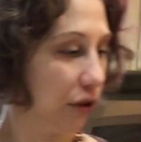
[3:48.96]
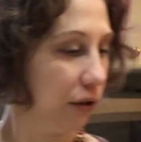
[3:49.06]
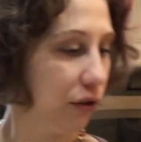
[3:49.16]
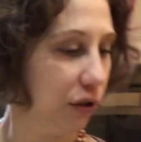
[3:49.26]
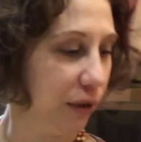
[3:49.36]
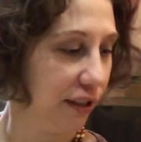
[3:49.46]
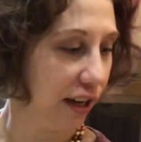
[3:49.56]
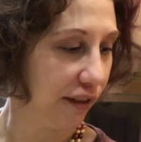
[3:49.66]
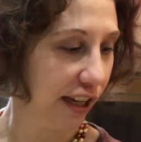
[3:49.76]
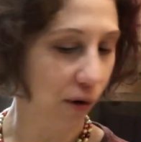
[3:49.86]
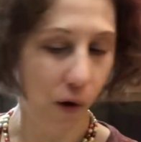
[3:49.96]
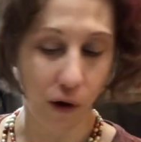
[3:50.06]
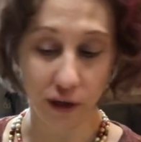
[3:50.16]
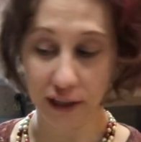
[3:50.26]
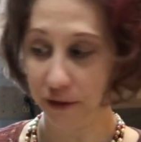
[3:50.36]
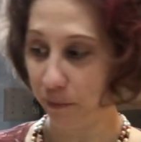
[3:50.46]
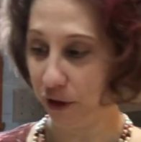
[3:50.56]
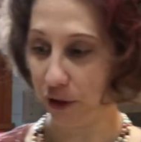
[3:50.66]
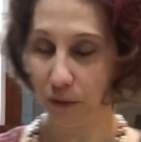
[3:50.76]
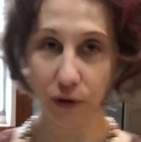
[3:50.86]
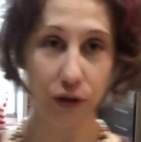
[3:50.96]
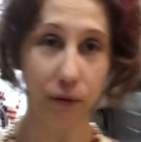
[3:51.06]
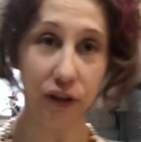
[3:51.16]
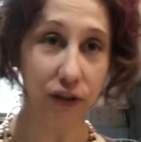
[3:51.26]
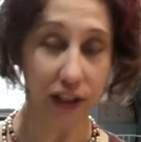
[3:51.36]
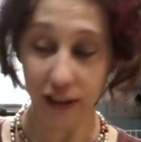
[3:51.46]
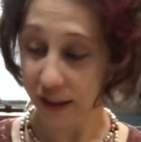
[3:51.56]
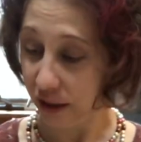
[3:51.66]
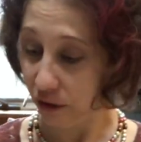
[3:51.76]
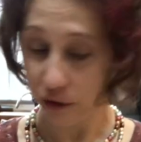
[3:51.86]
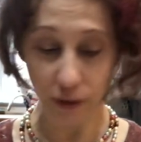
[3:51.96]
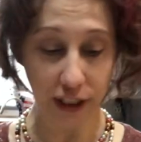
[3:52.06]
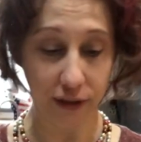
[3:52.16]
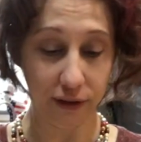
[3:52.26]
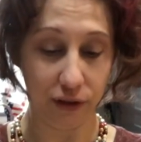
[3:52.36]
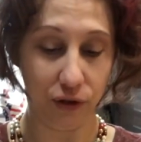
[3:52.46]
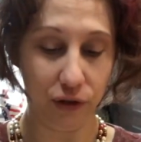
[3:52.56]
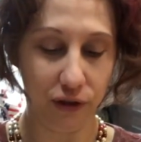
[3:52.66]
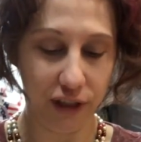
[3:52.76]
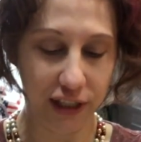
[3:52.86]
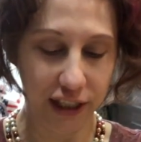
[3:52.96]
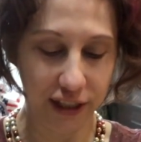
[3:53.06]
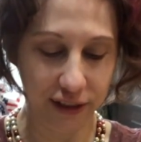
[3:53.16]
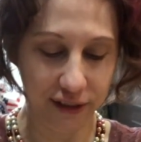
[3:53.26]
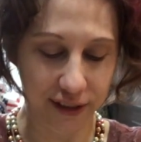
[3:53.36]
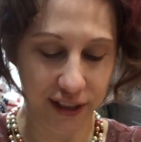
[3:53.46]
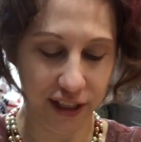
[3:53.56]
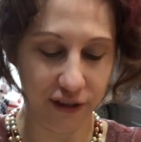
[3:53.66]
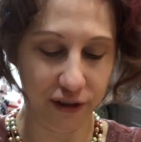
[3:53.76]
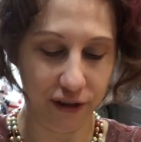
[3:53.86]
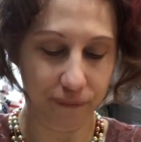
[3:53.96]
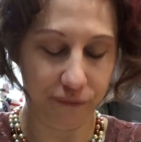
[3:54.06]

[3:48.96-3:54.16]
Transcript: So he's got like all kinds of mixing bowls. So we're just going to take our 2 hands and just start kneading this together